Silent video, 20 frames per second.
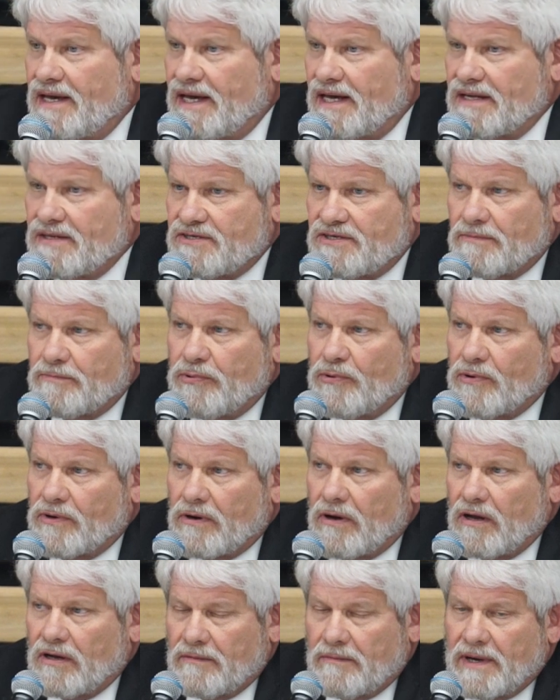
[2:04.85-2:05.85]
and support
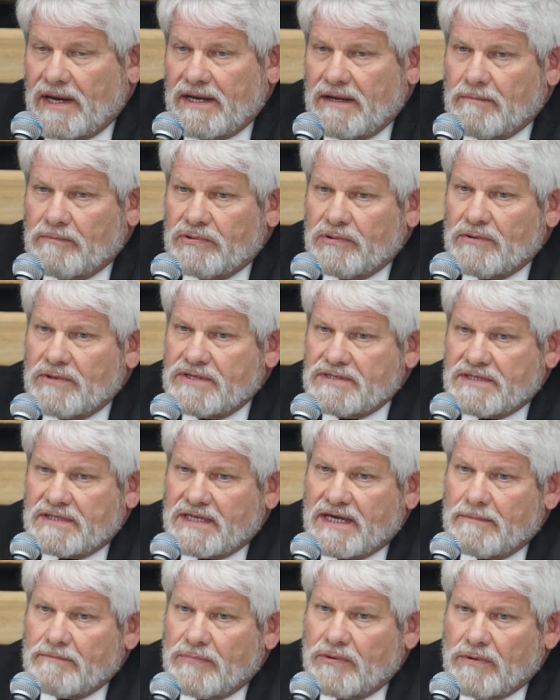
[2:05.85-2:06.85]
all of my employees at
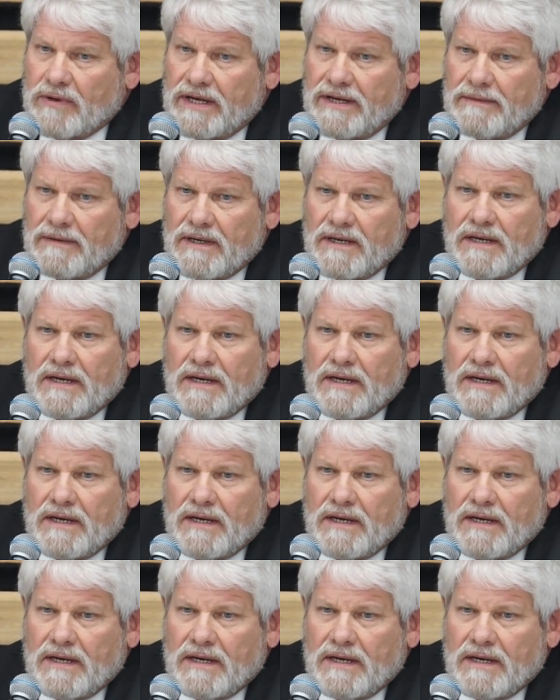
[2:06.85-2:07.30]
that point.